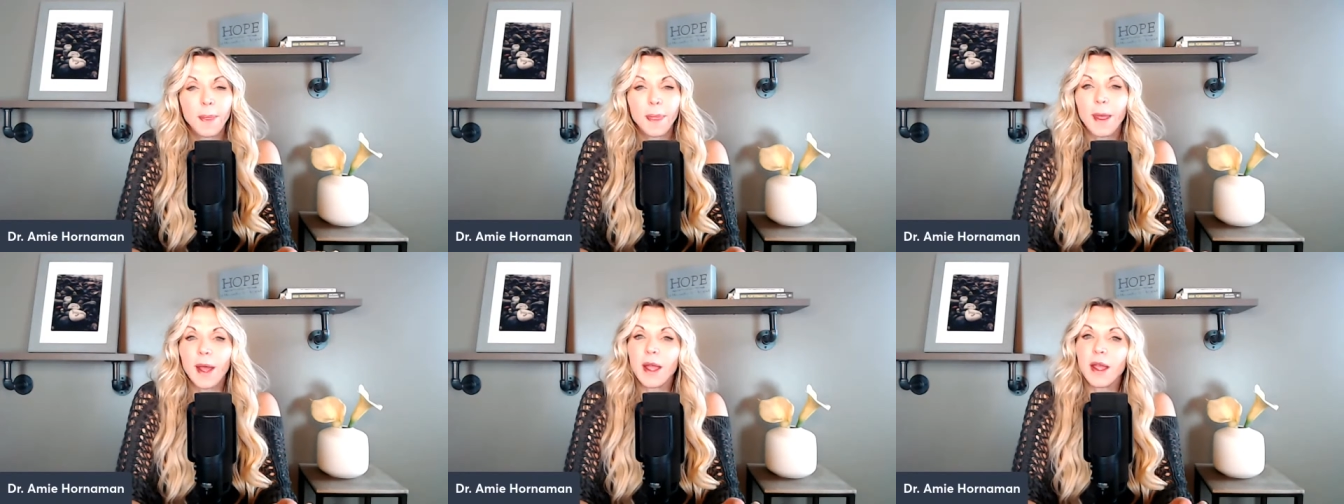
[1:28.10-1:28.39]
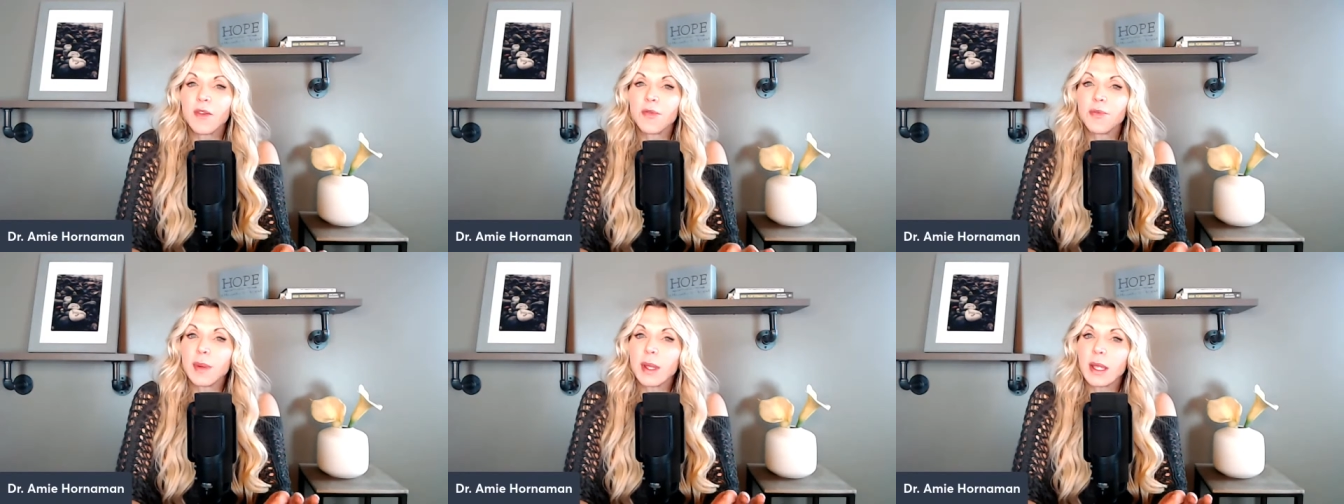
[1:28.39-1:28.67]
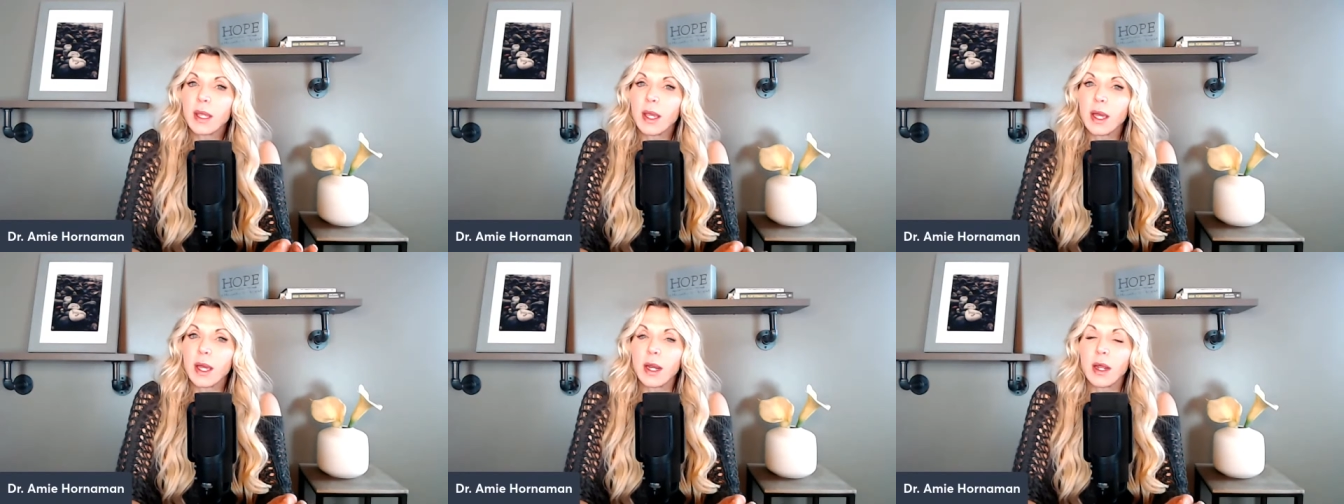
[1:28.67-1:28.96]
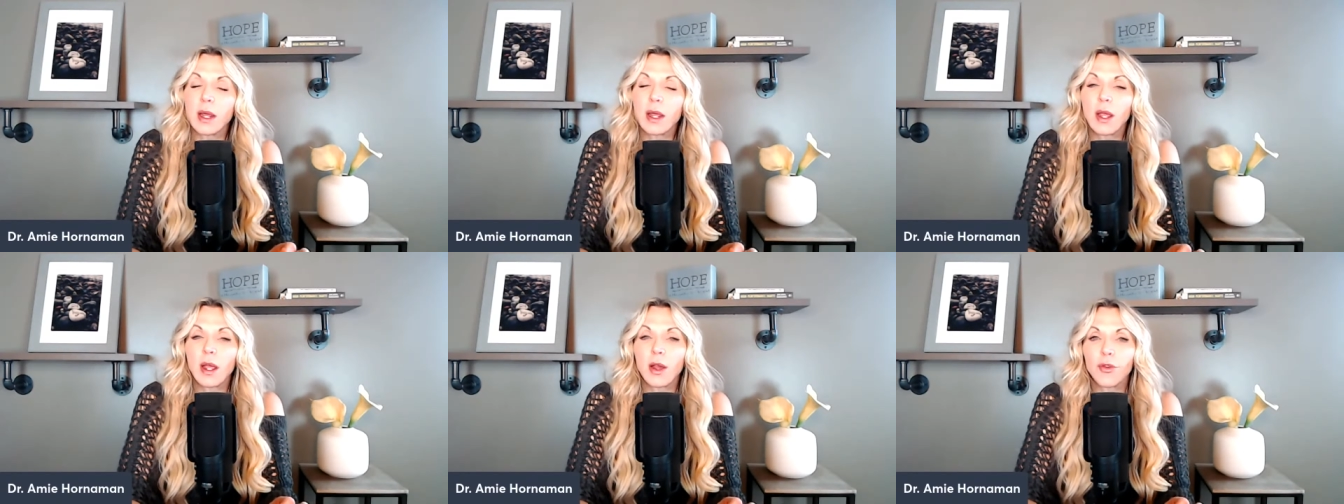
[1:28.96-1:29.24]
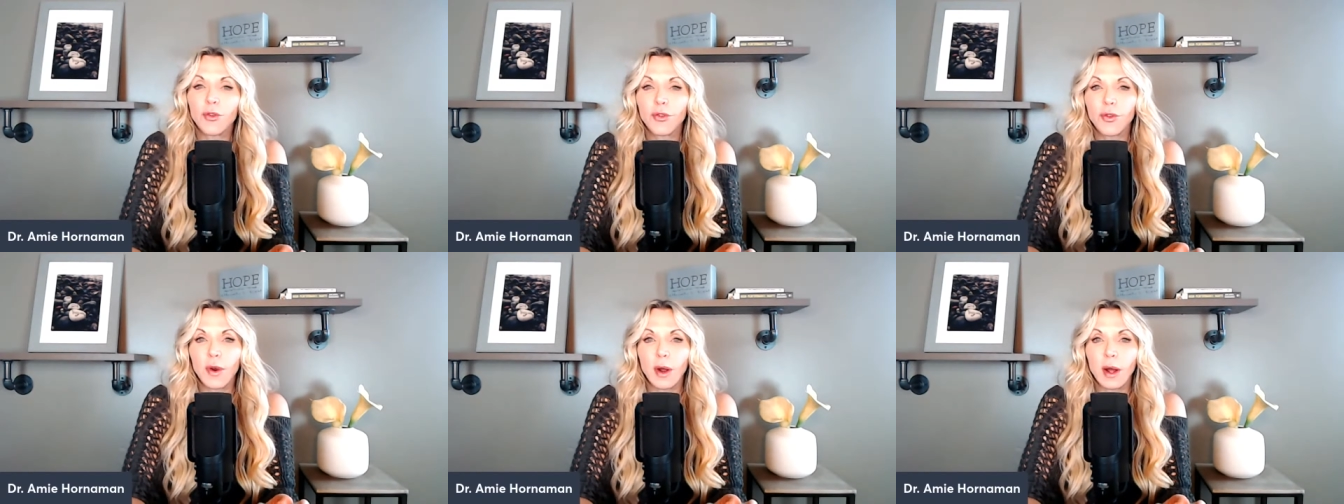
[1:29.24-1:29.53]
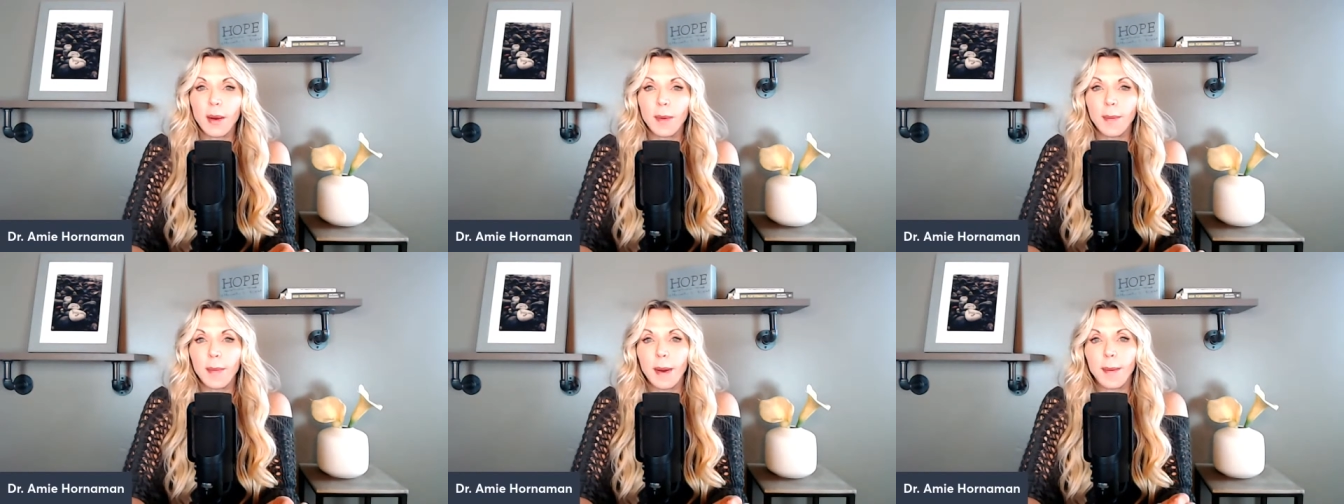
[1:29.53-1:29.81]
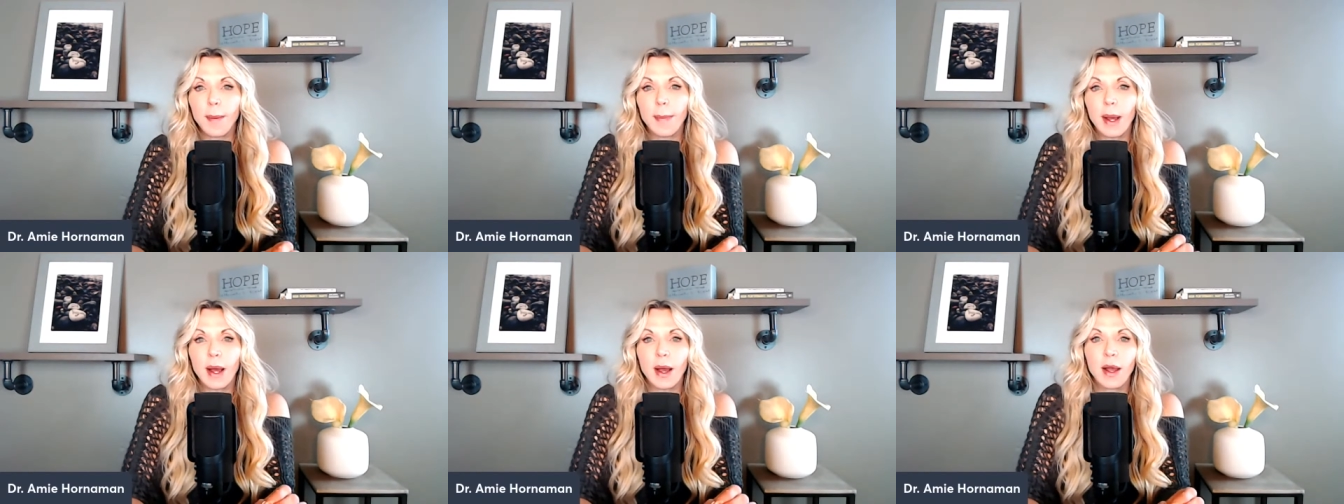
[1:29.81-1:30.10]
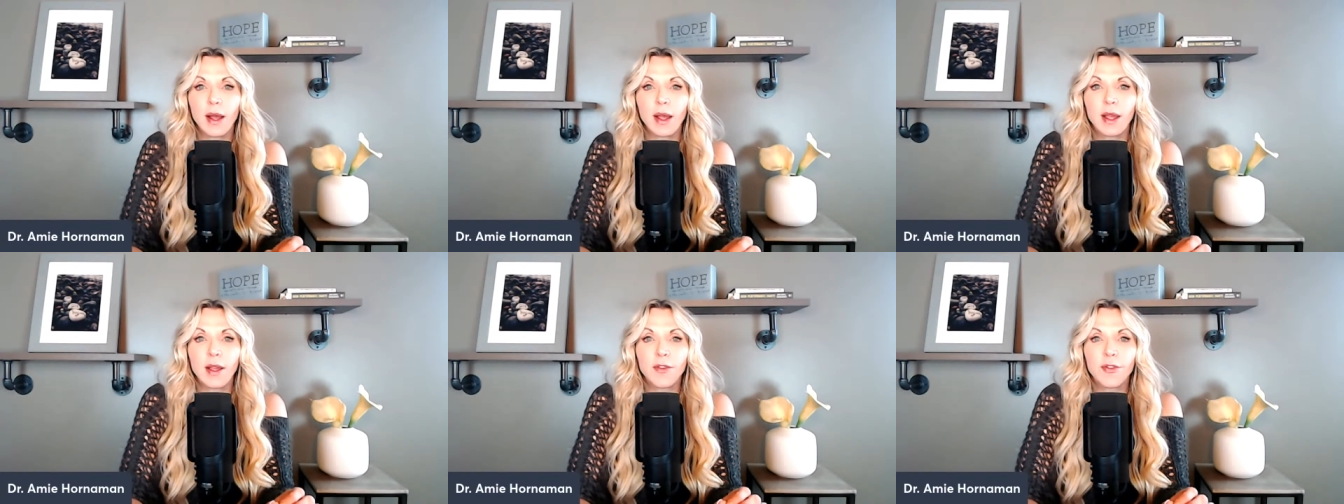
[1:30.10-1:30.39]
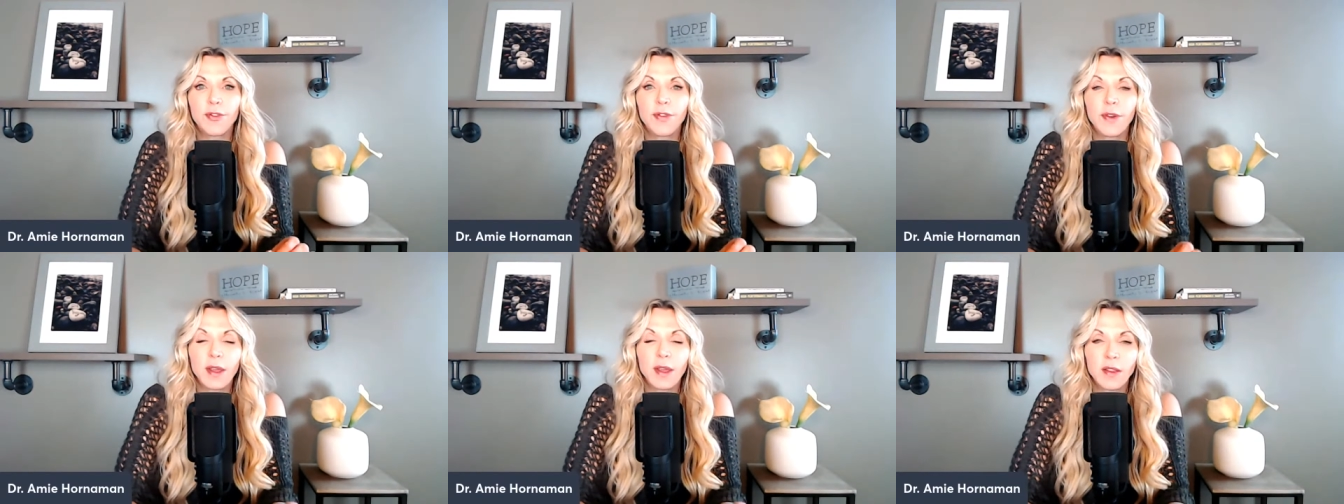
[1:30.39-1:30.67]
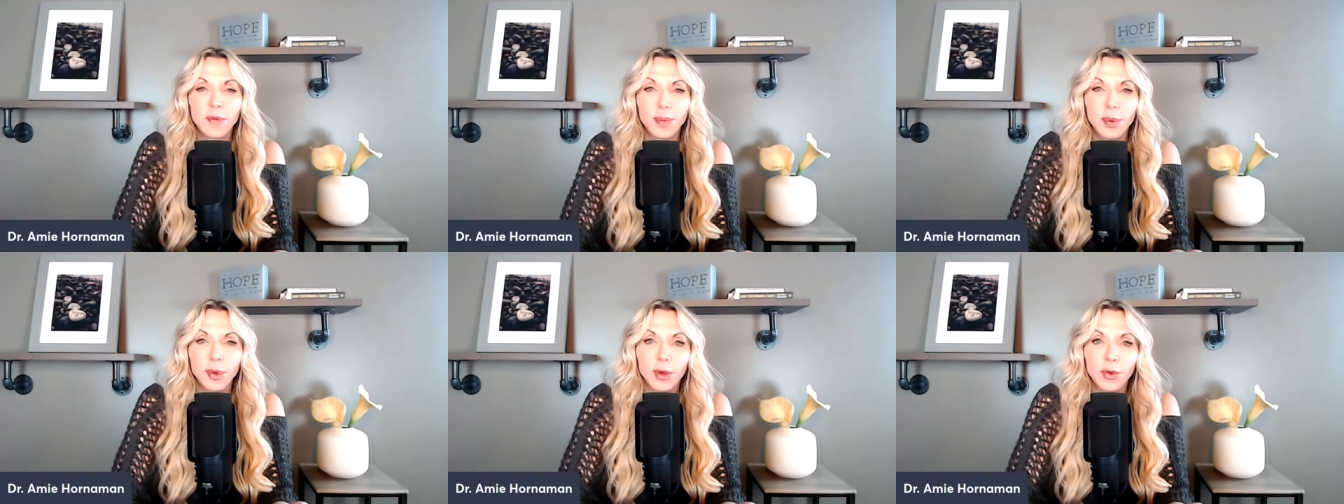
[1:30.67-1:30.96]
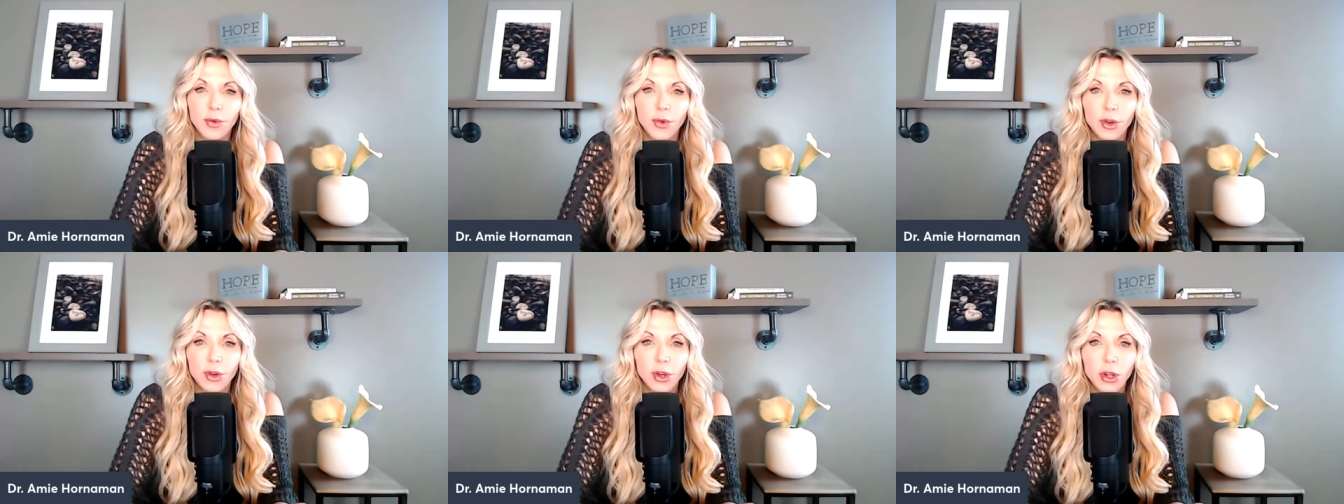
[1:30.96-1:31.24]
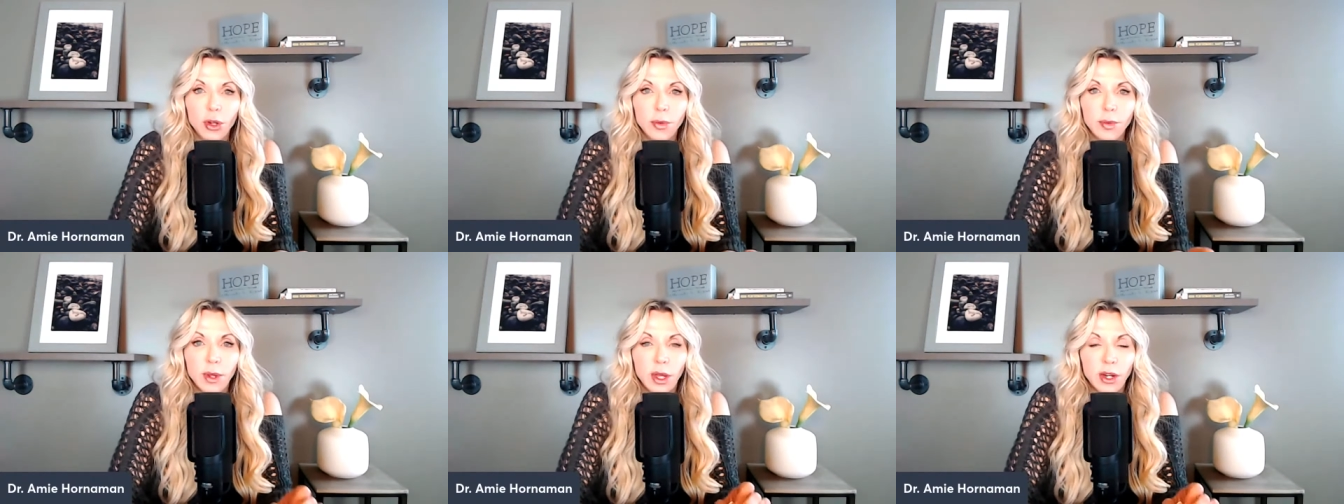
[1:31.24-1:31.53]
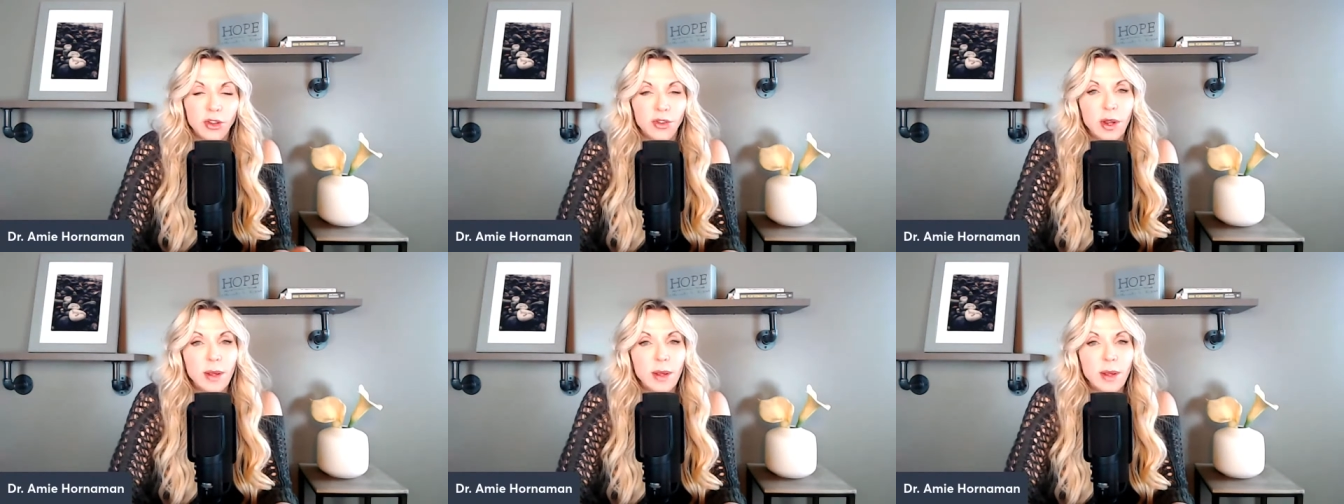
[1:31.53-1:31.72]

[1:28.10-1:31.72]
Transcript: I have been getting from my Facebook group, Dr.